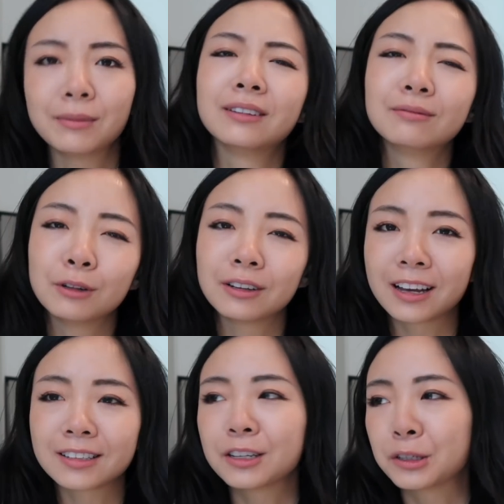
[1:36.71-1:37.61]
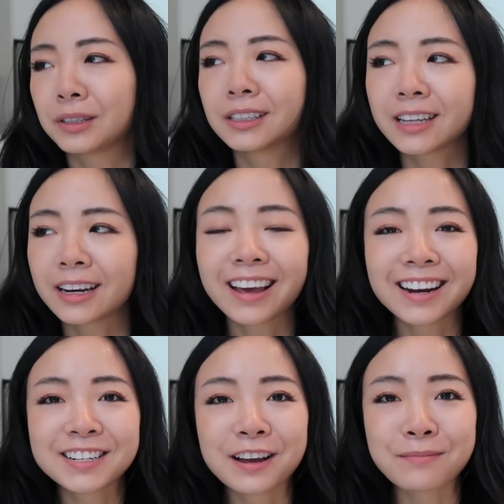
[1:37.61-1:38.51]
I mean, well, yes, I do need a
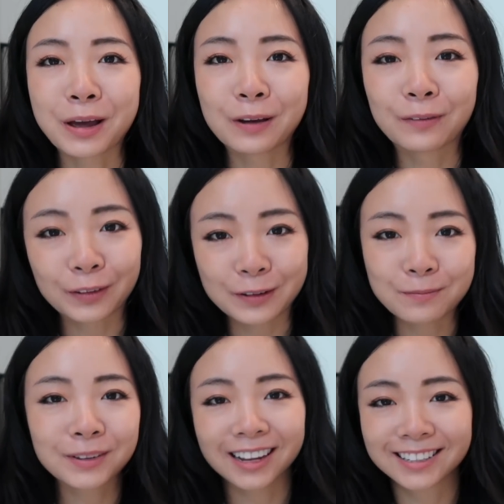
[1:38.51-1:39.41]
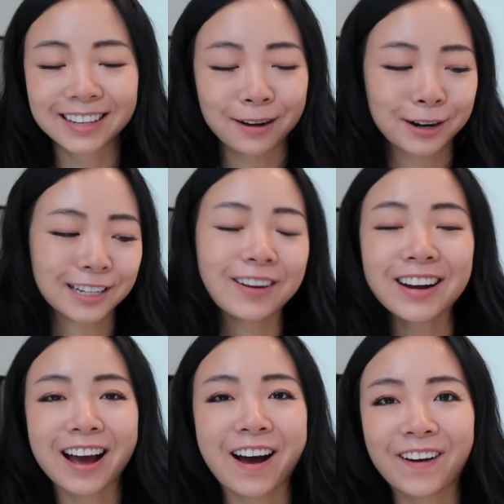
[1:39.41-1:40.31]
dedicated champagne flute, but that's separate. So
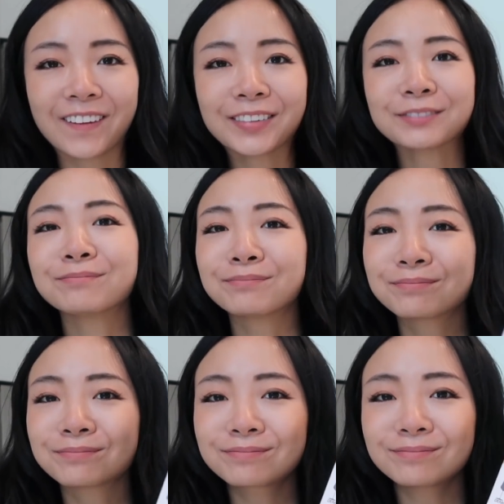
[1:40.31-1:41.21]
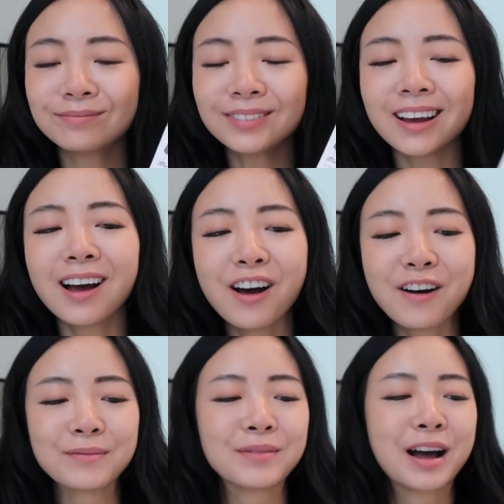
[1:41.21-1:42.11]
anyhow,
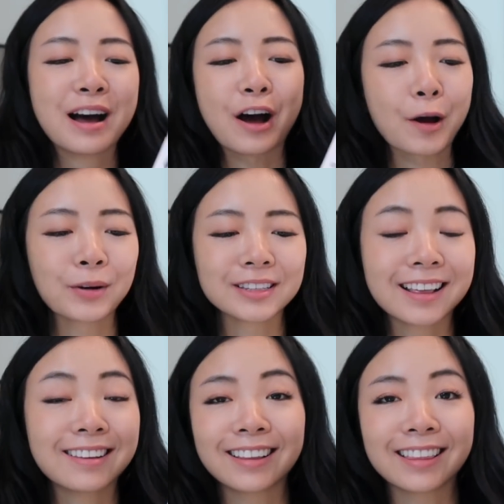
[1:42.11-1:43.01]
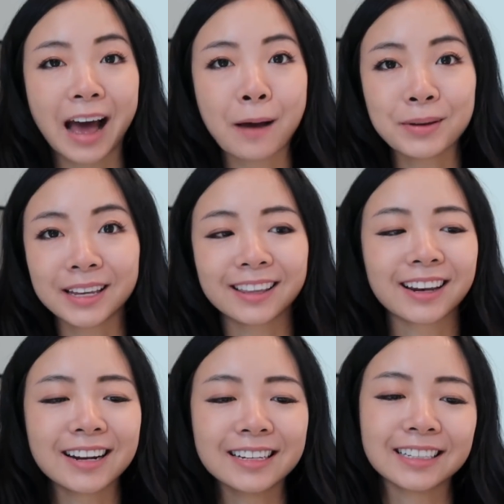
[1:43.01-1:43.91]
I wasn't that picky
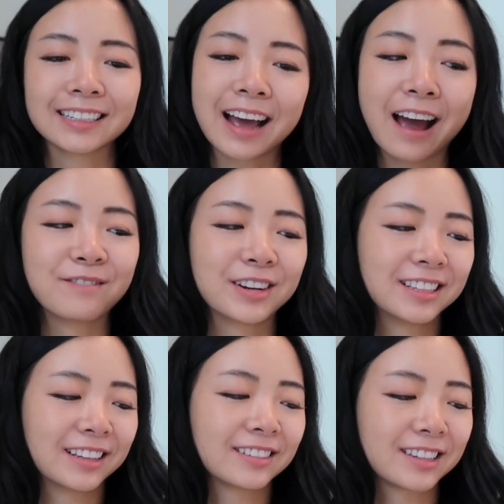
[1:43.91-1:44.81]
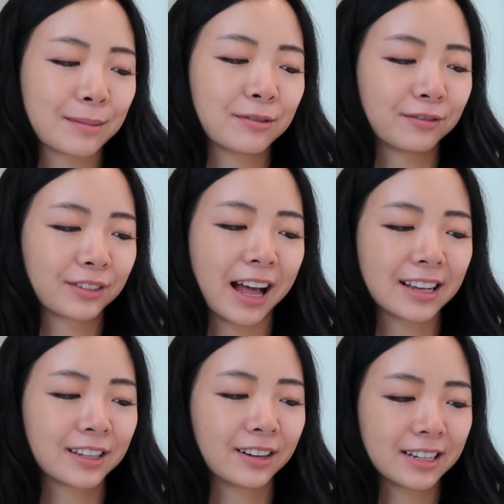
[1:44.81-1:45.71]
that I needed every single type of
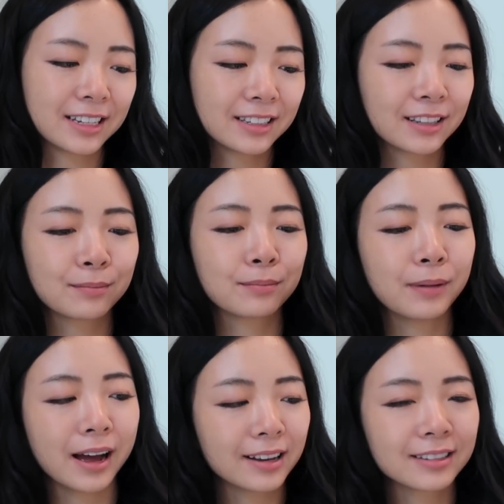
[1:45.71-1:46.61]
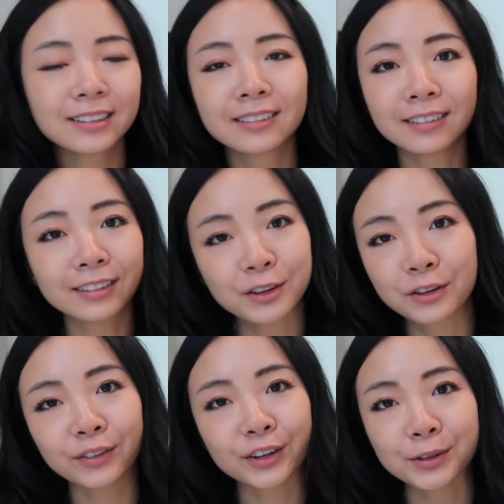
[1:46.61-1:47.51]
glass there is, but the
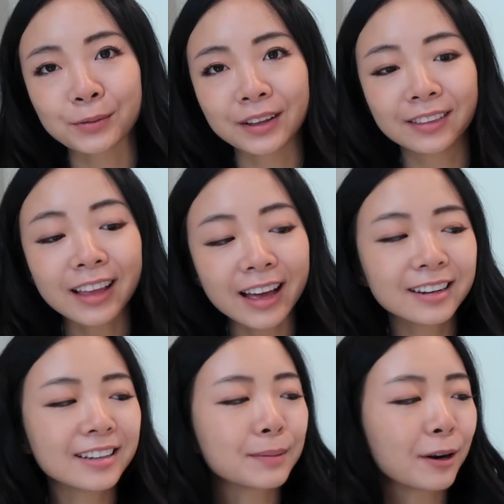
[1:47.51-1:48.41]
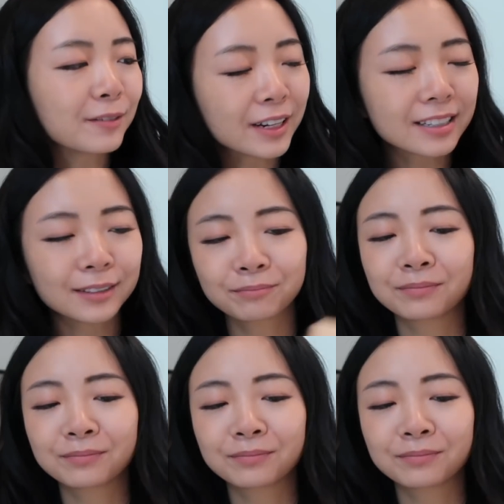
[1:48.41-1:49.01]
universal one then is perfect.